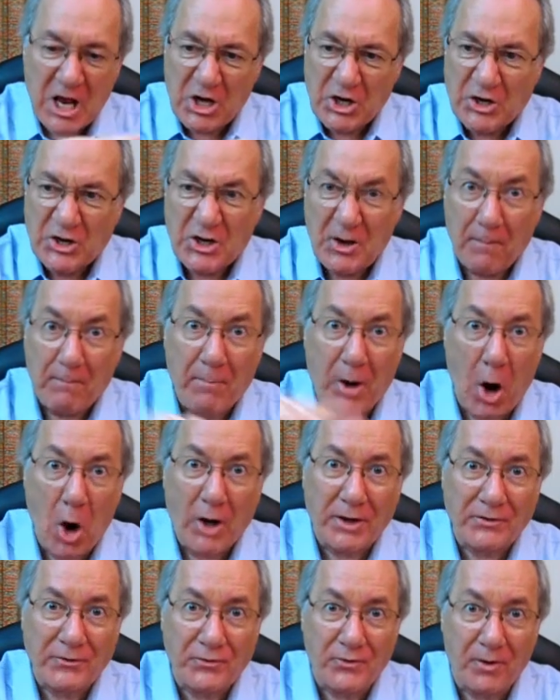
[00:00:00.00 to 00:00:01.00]

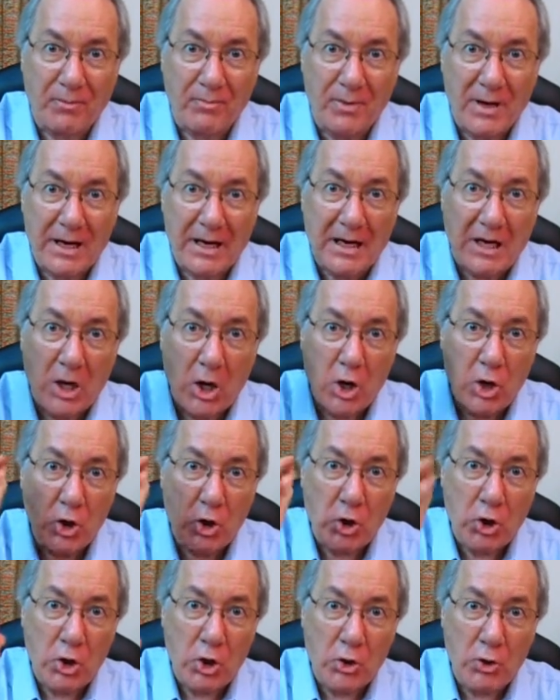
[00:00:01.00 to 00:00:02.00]
Depart from me,
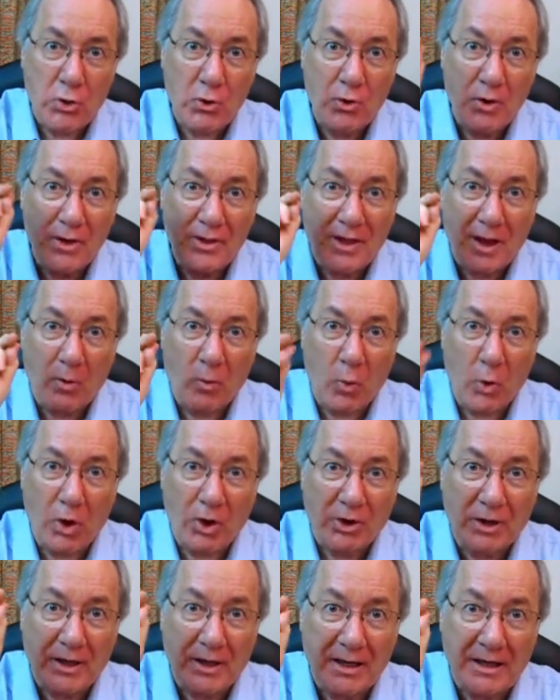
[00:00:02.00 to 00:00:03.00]
you that
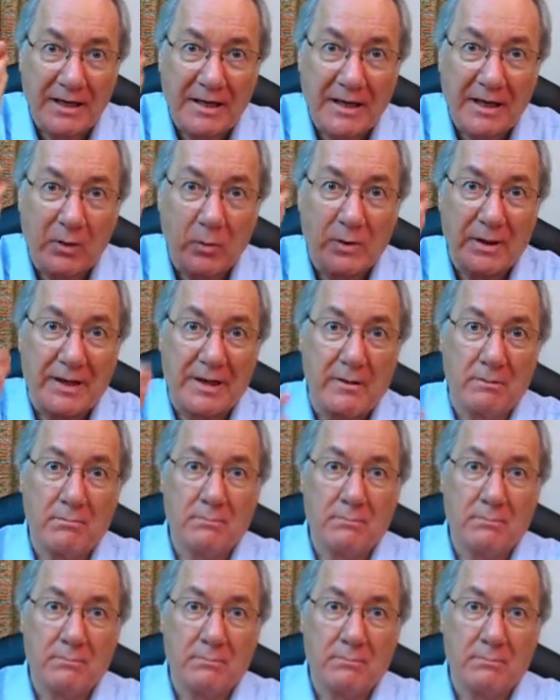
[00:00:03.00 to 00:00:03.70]
work iniquity.